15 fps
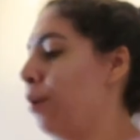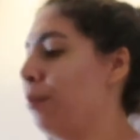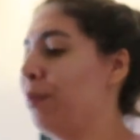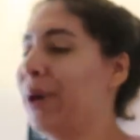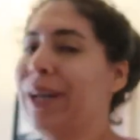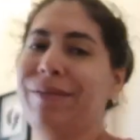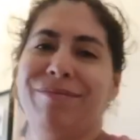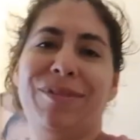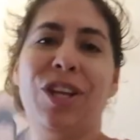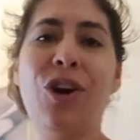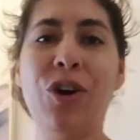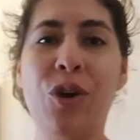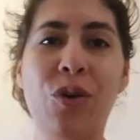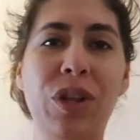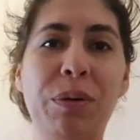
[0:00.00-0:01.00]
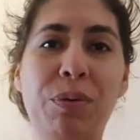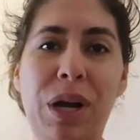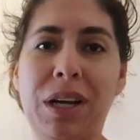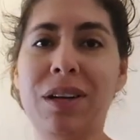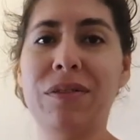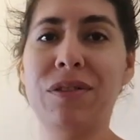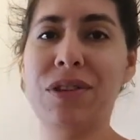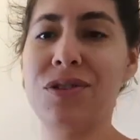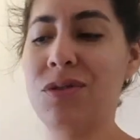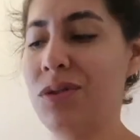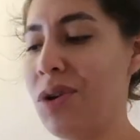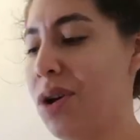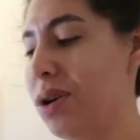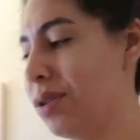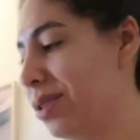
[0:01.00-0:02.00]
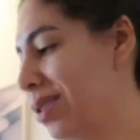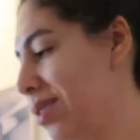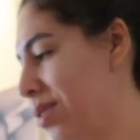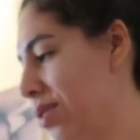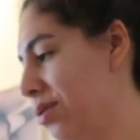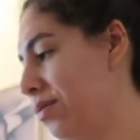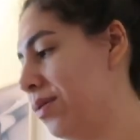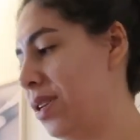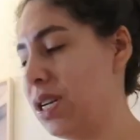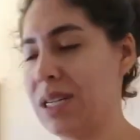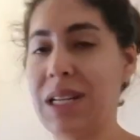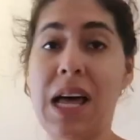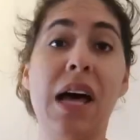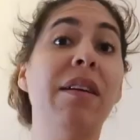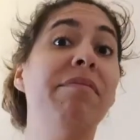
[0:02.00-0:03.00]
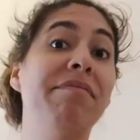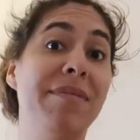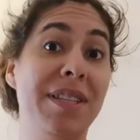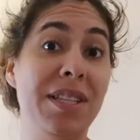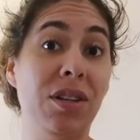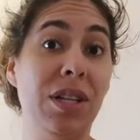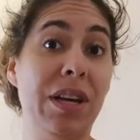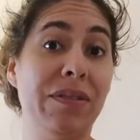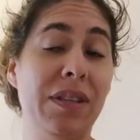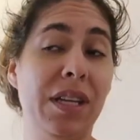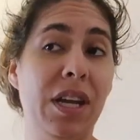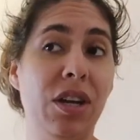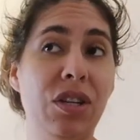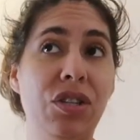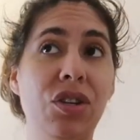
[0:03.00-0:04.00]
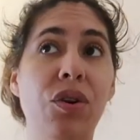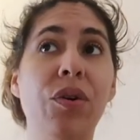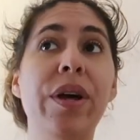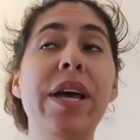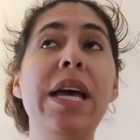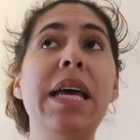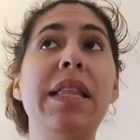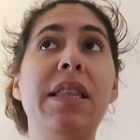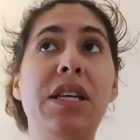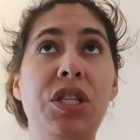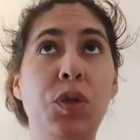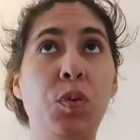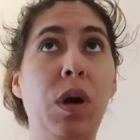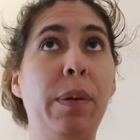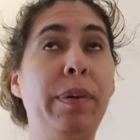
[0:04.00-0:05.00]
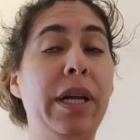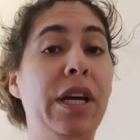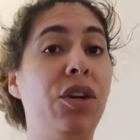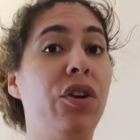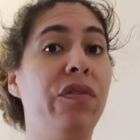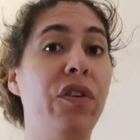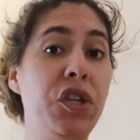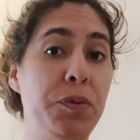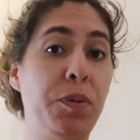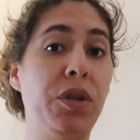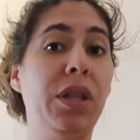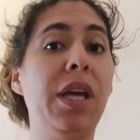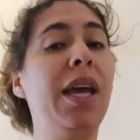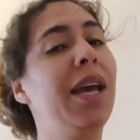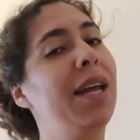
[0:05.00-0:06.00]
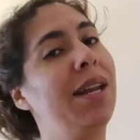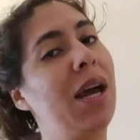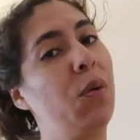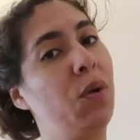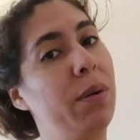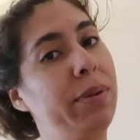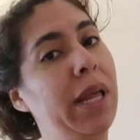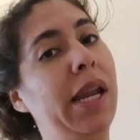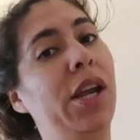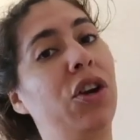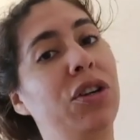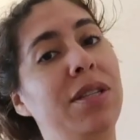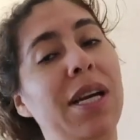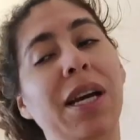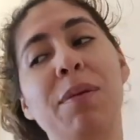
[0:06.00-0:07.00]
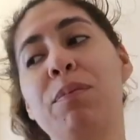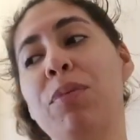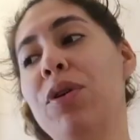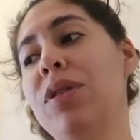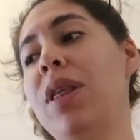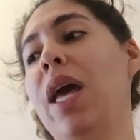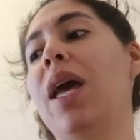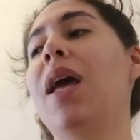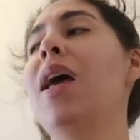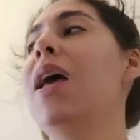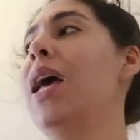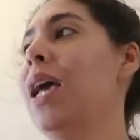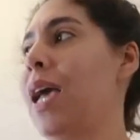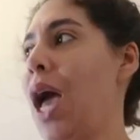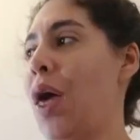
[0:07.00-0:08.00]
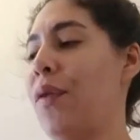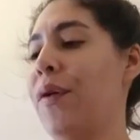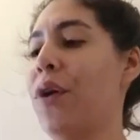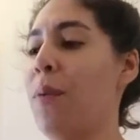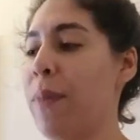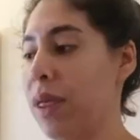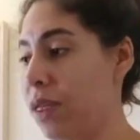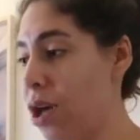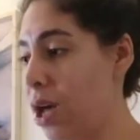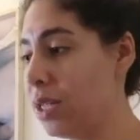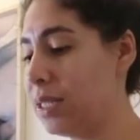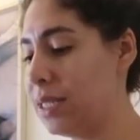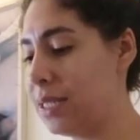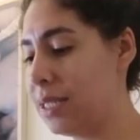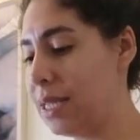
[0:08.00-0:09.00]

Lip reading: but you know, you're only pregnant for so long, so there's a lot still left in here. So this is where I planned her first birthday, and now I'm planning her second birthday. Gather all my thoughts.